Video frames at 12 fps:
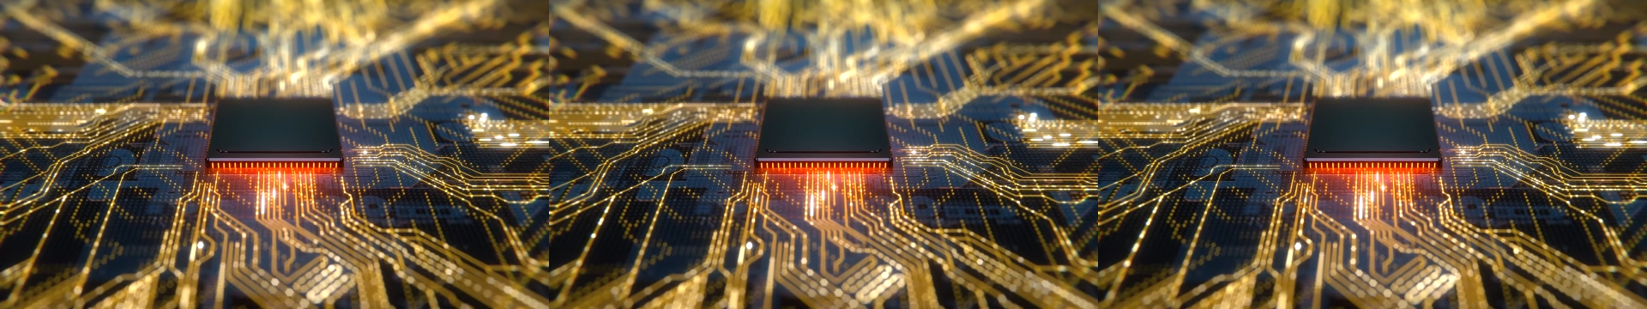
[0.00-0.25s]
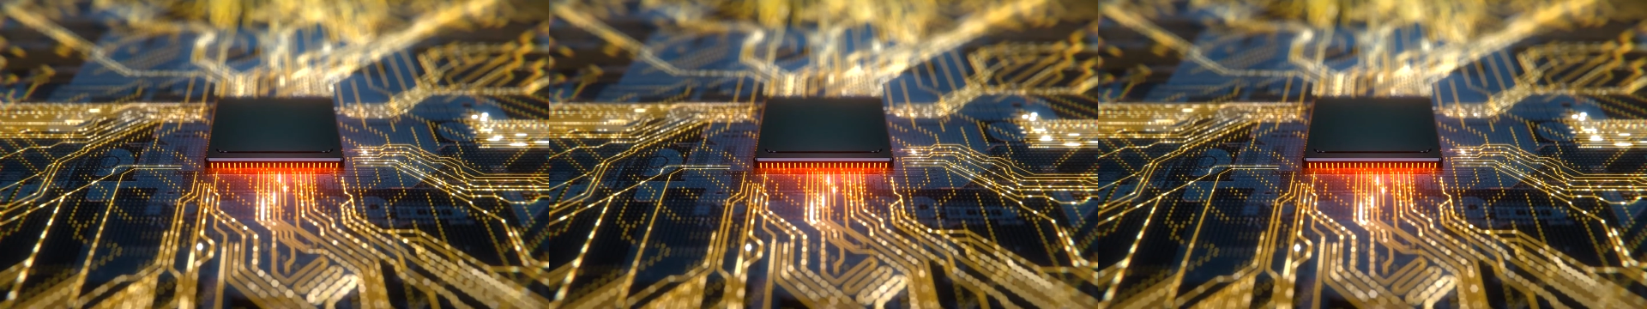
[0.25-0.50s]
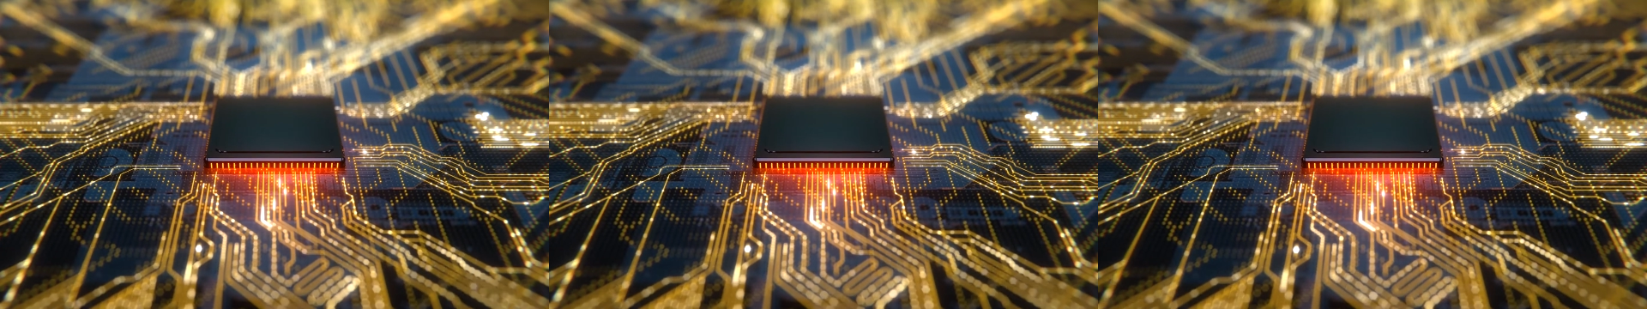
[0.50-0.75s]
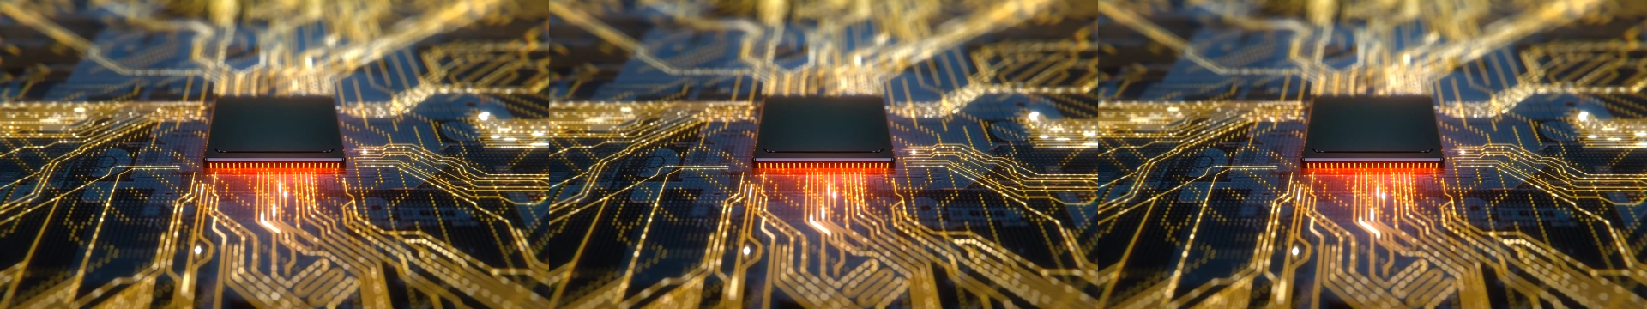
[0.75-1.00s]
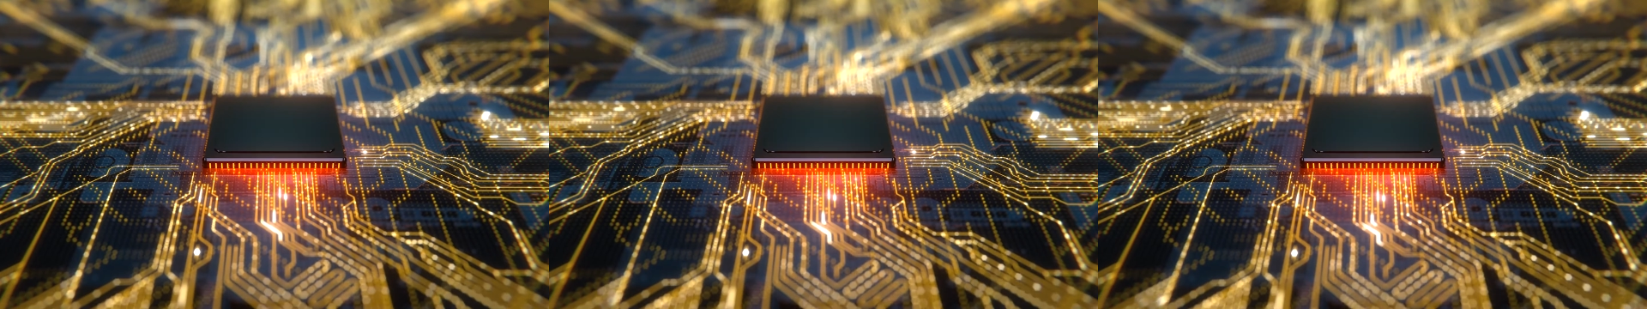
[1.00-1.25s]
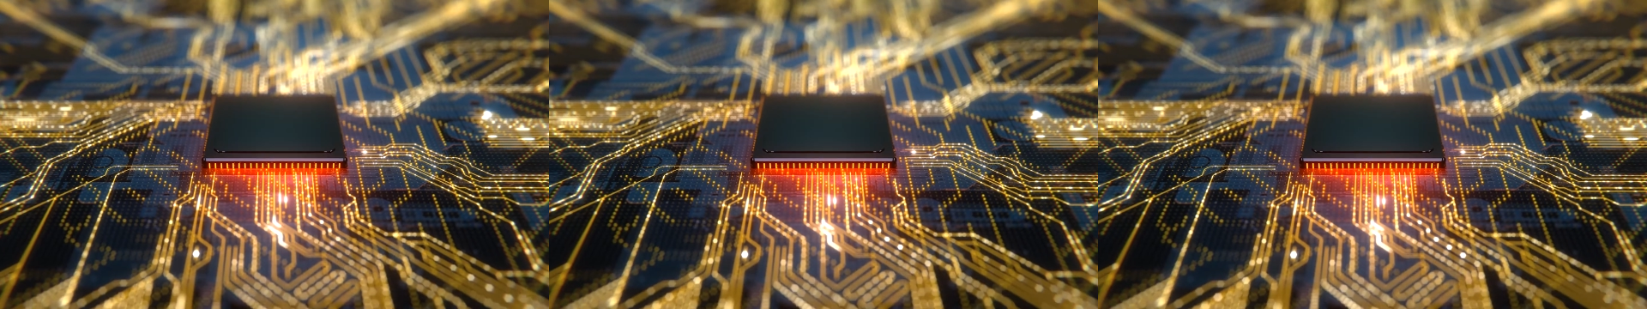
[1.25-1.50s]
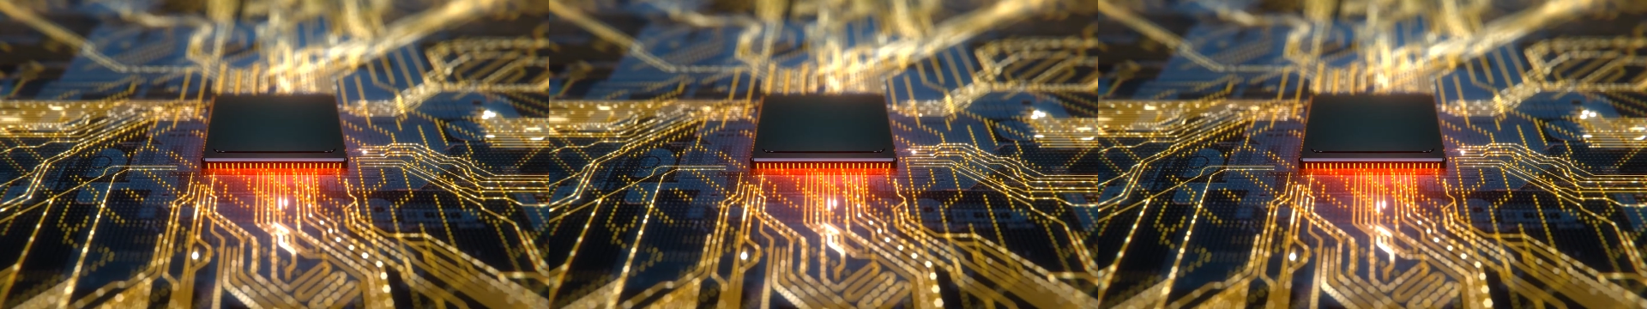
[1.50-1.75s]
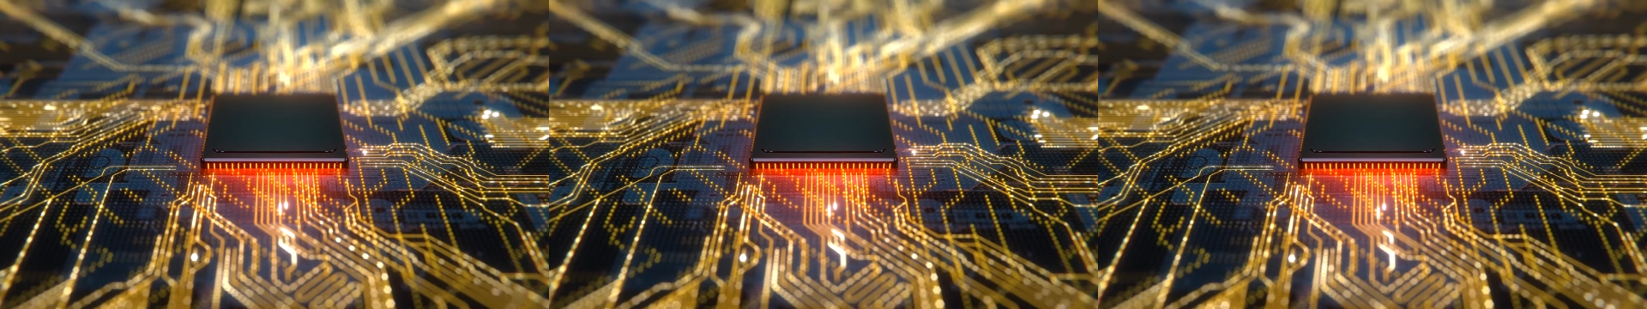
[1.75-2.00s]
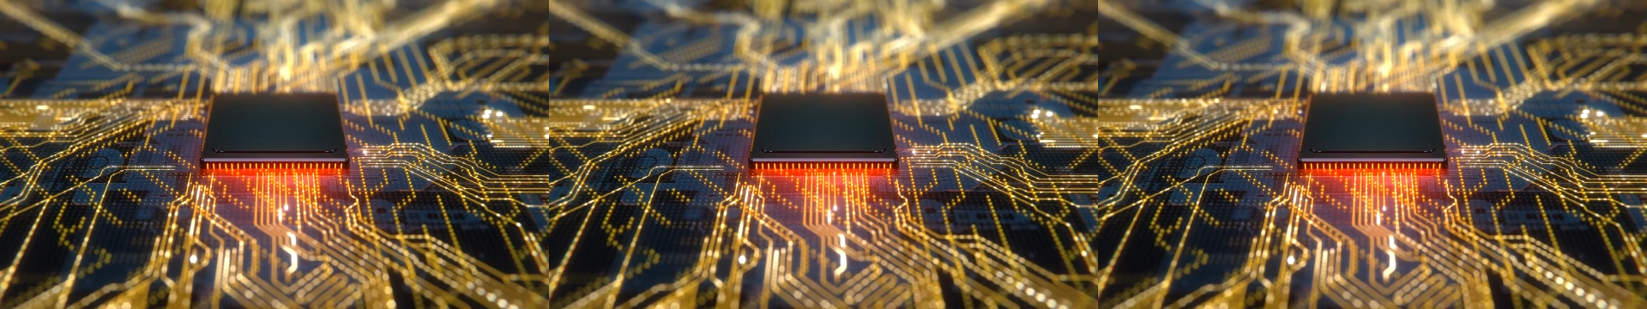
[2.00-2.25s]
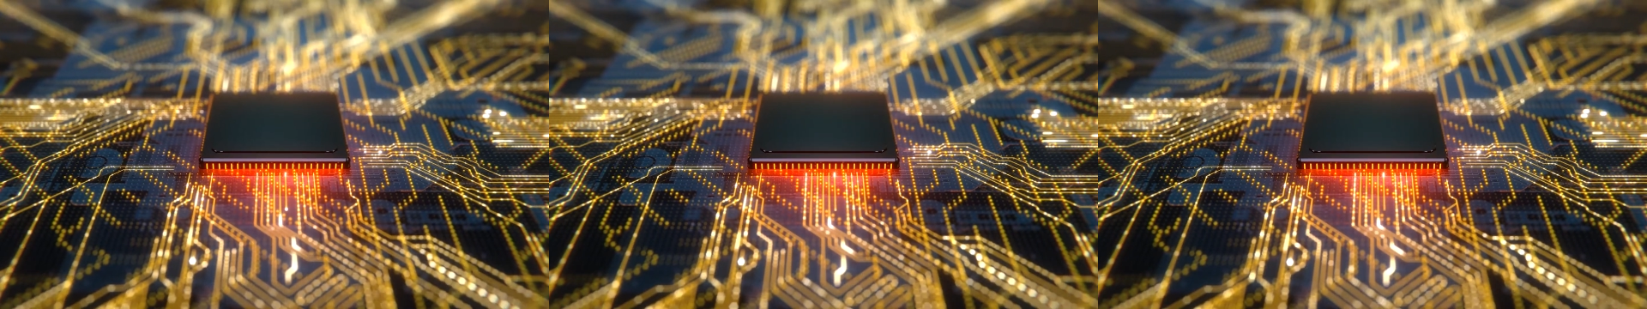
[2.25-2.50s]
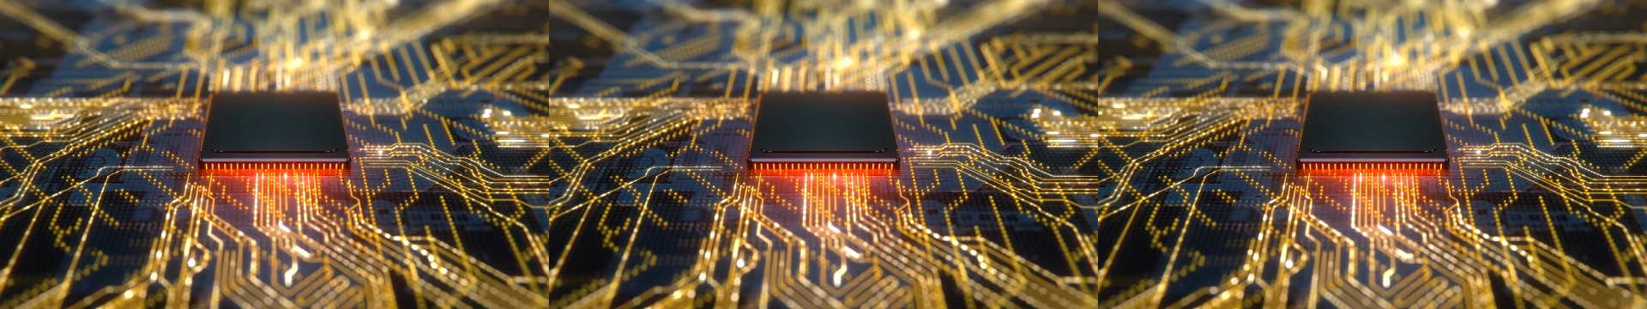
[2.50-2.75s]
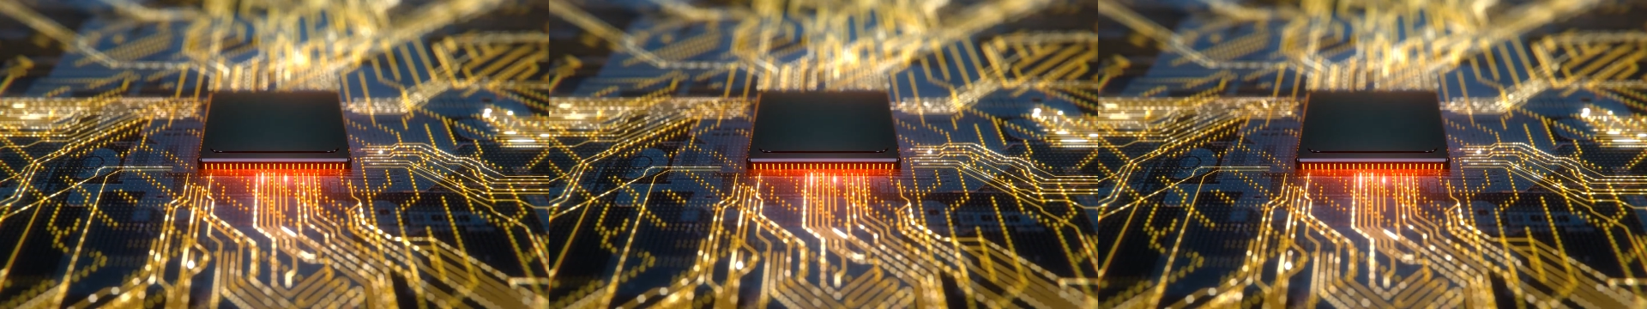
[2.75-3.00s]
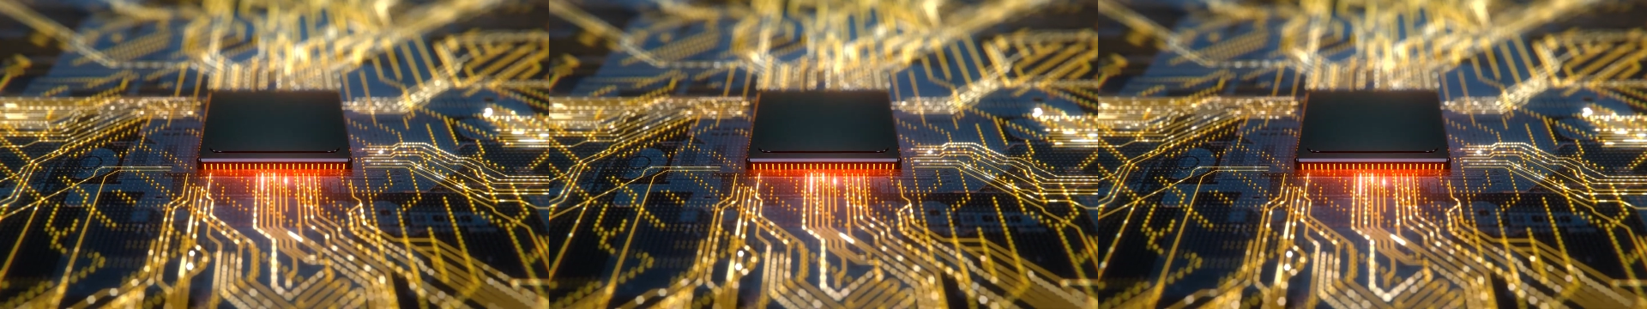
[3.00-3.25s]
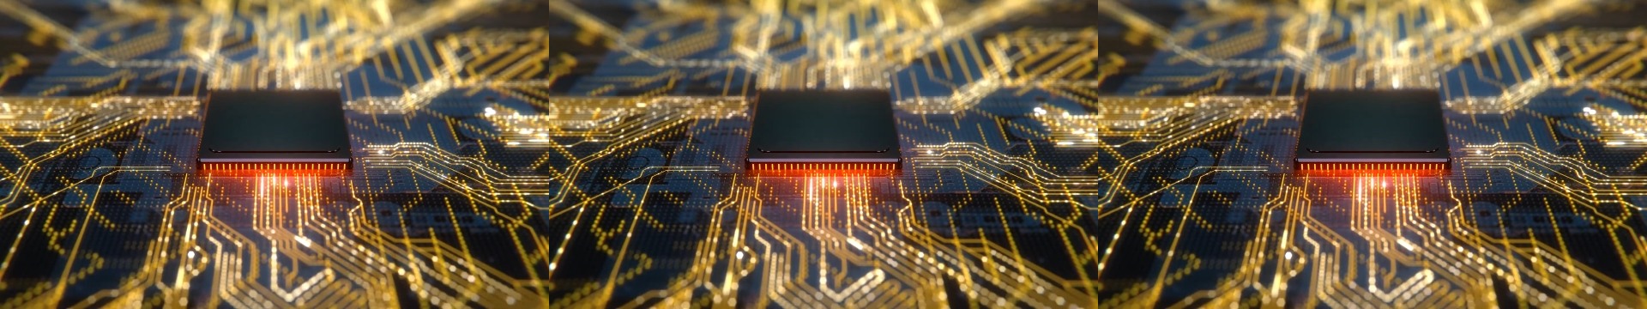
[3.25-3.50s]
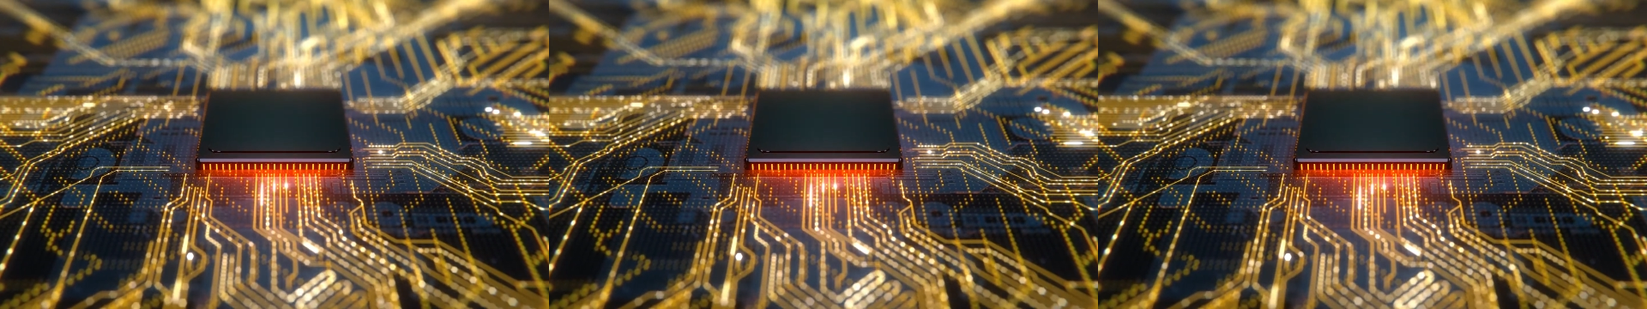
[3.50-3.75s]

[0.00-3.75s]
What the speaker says: [unreadable: no face in view]